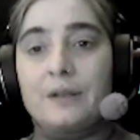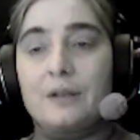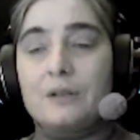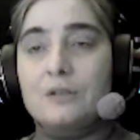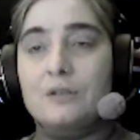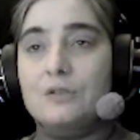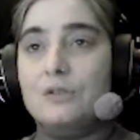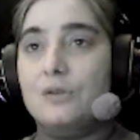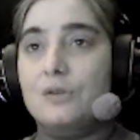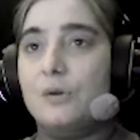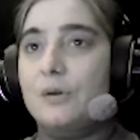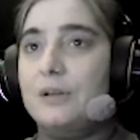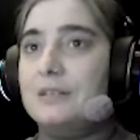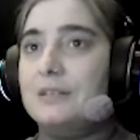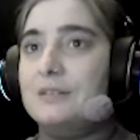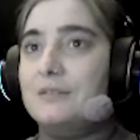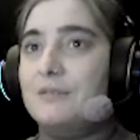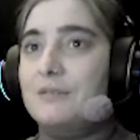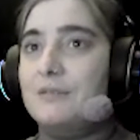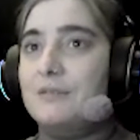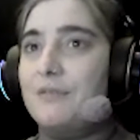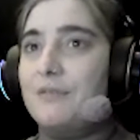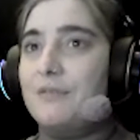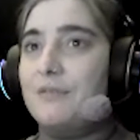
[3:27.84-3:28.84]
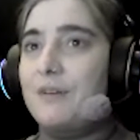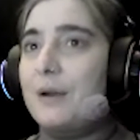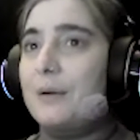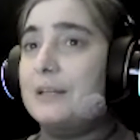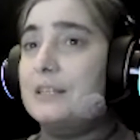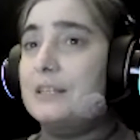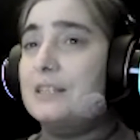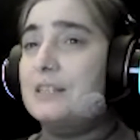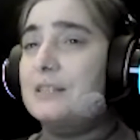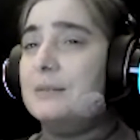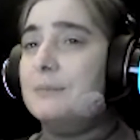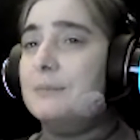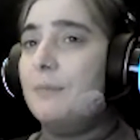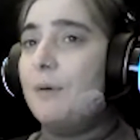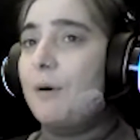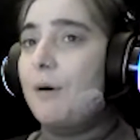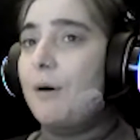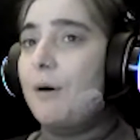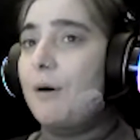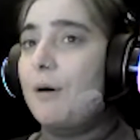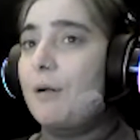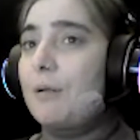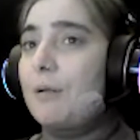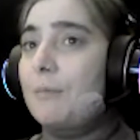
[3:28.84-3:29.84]
So it's a very
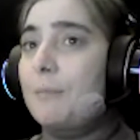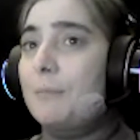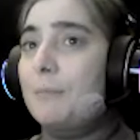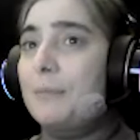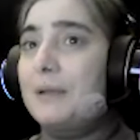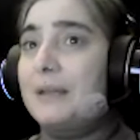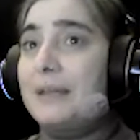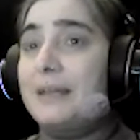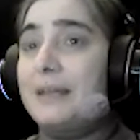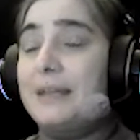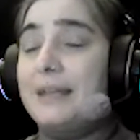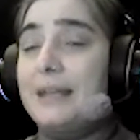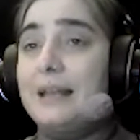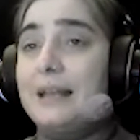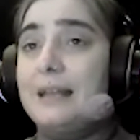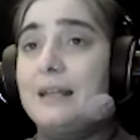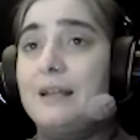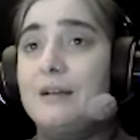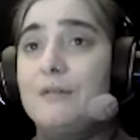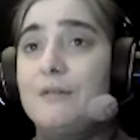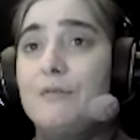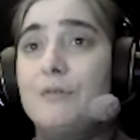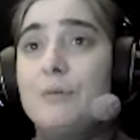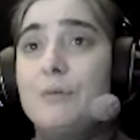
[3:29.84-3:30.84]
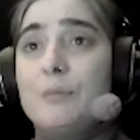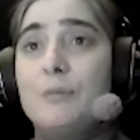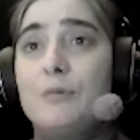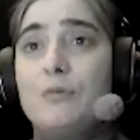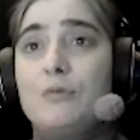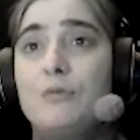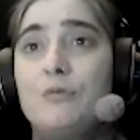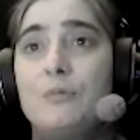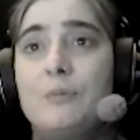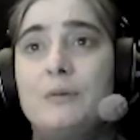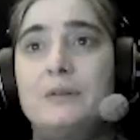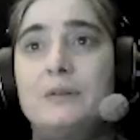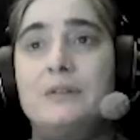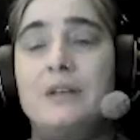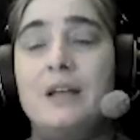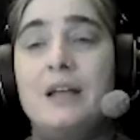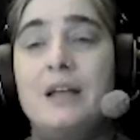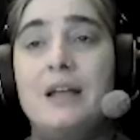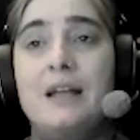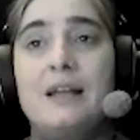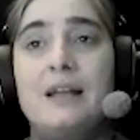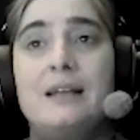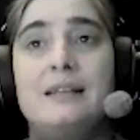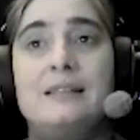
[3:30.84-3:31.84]
small beginning of a movement.
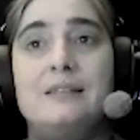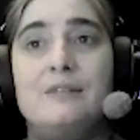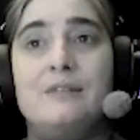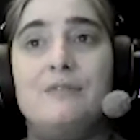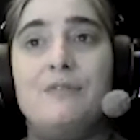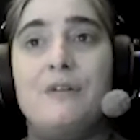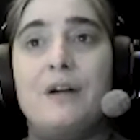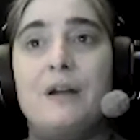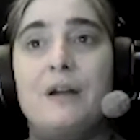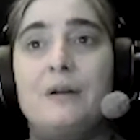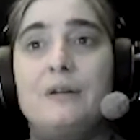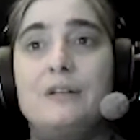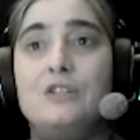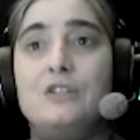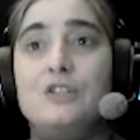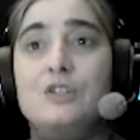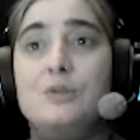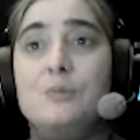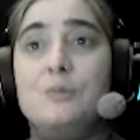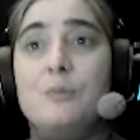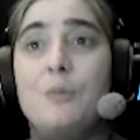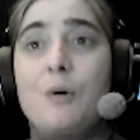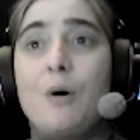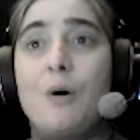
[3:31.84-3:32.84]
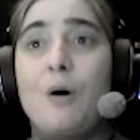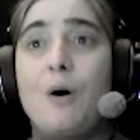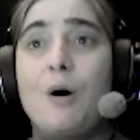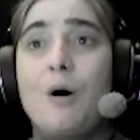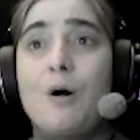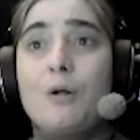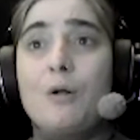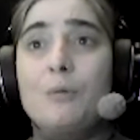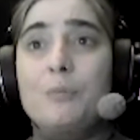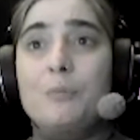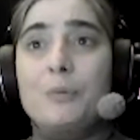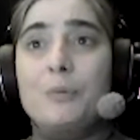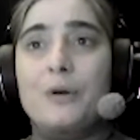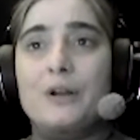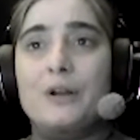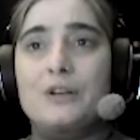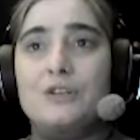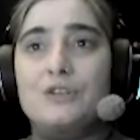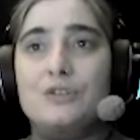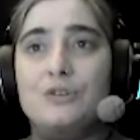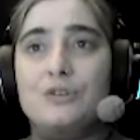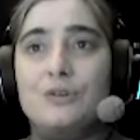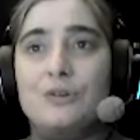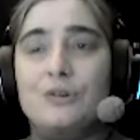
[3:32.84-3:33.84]
It's a very small
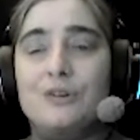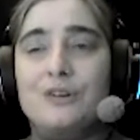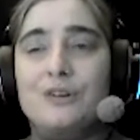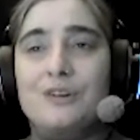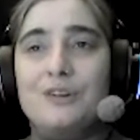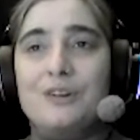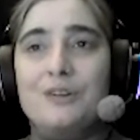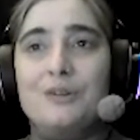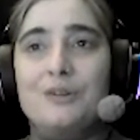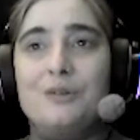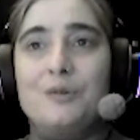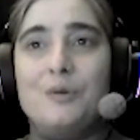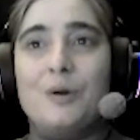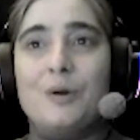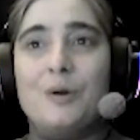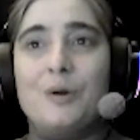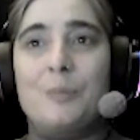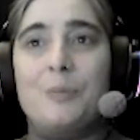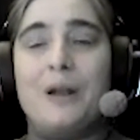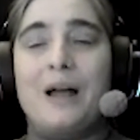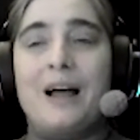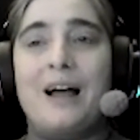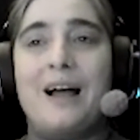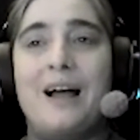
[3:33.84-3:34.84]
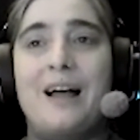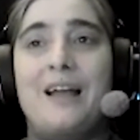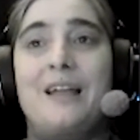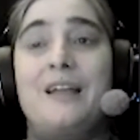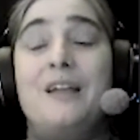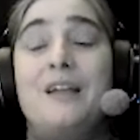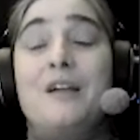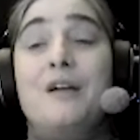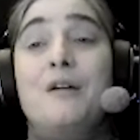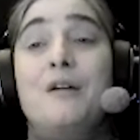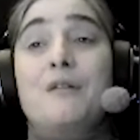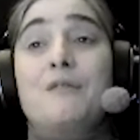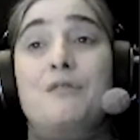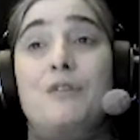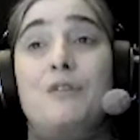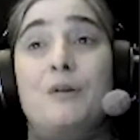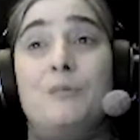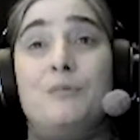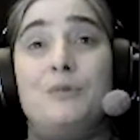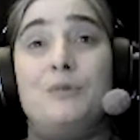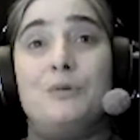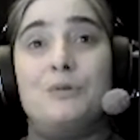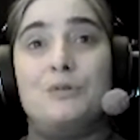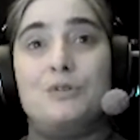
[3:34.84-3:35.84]
pressure you apply
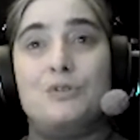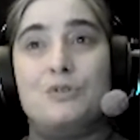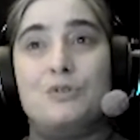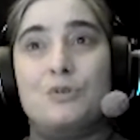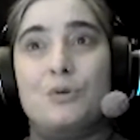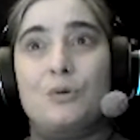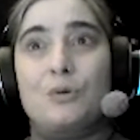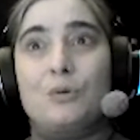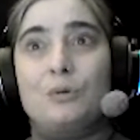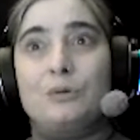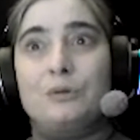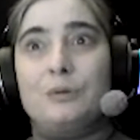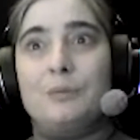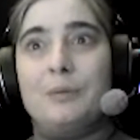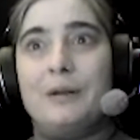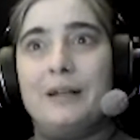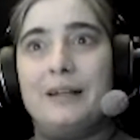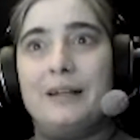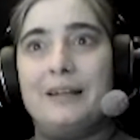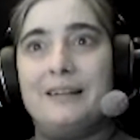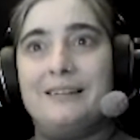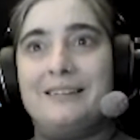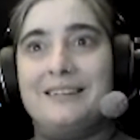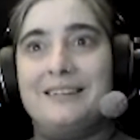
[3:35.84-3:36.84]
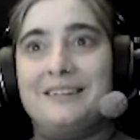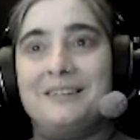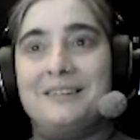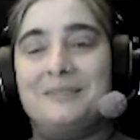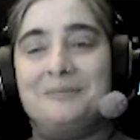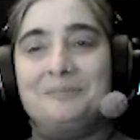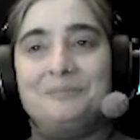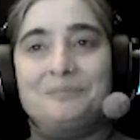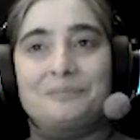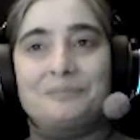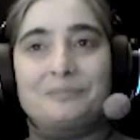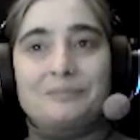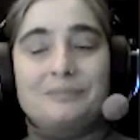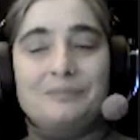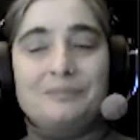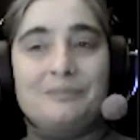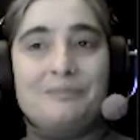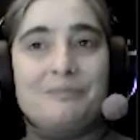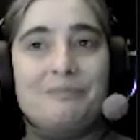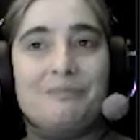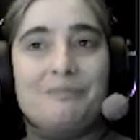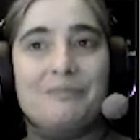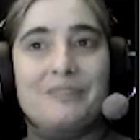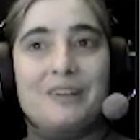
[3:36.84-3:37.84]
from your shoulder blade
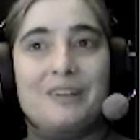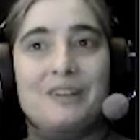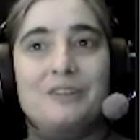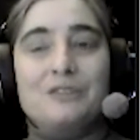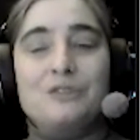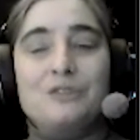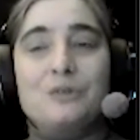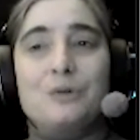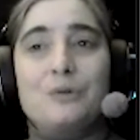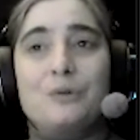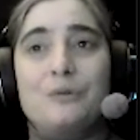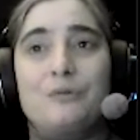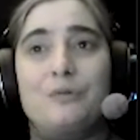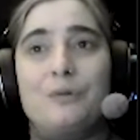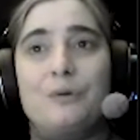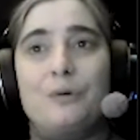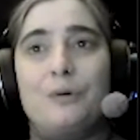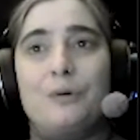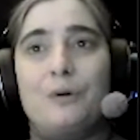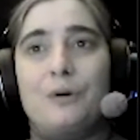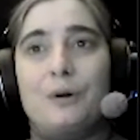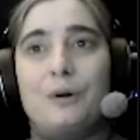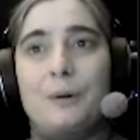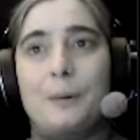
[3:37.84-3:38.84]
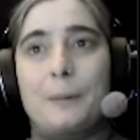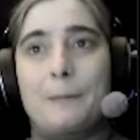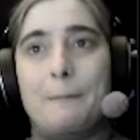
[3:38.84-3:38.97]
to the floor.